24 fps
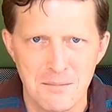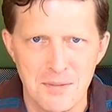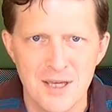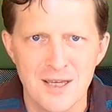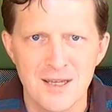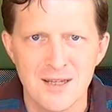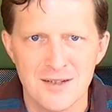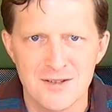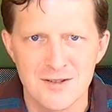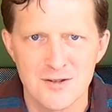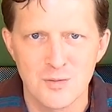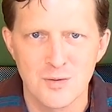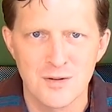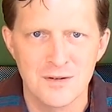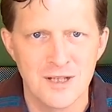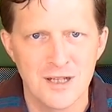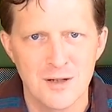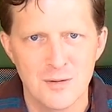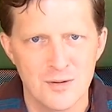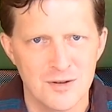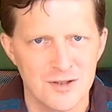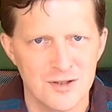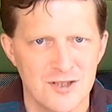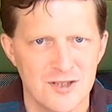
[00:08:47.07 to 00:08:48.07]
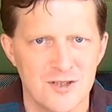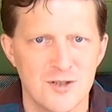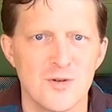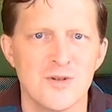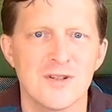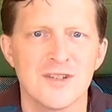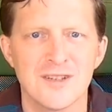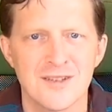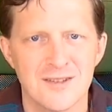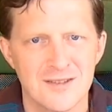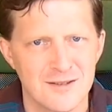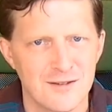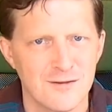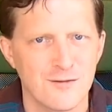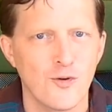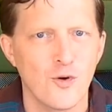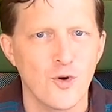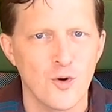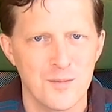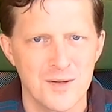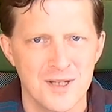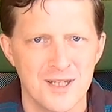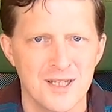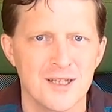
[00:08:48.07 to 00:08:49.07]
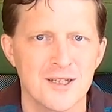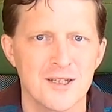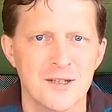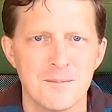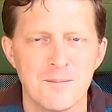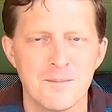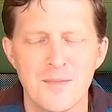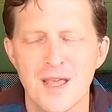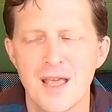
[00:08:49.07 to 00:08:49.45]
pitch when they were students forming it.